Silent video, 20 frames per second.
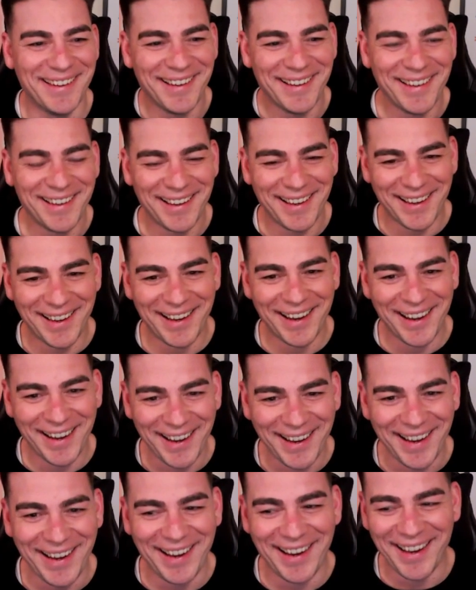
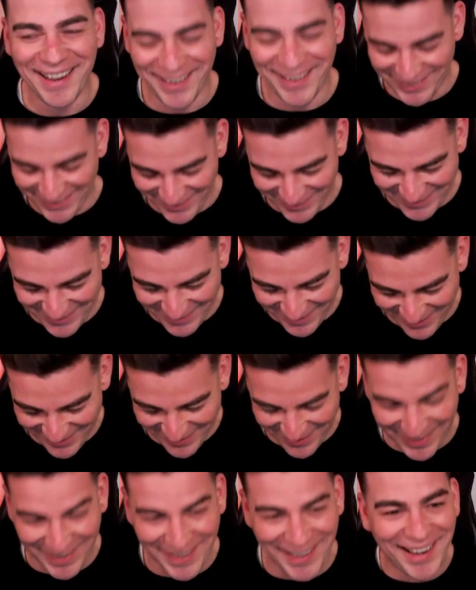
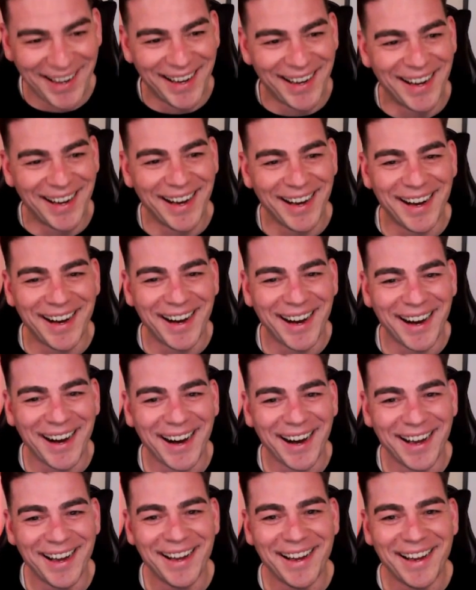
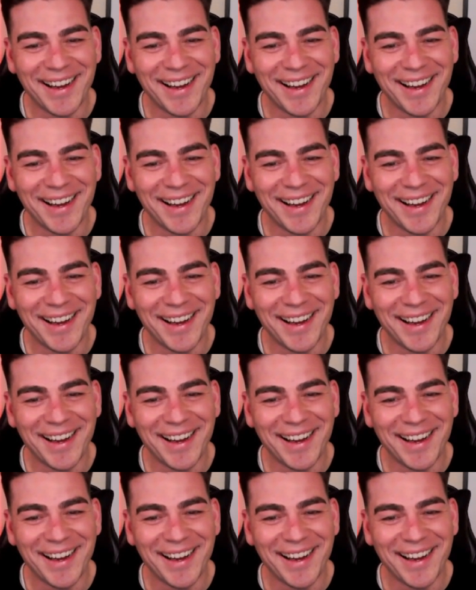The person shown says nothing.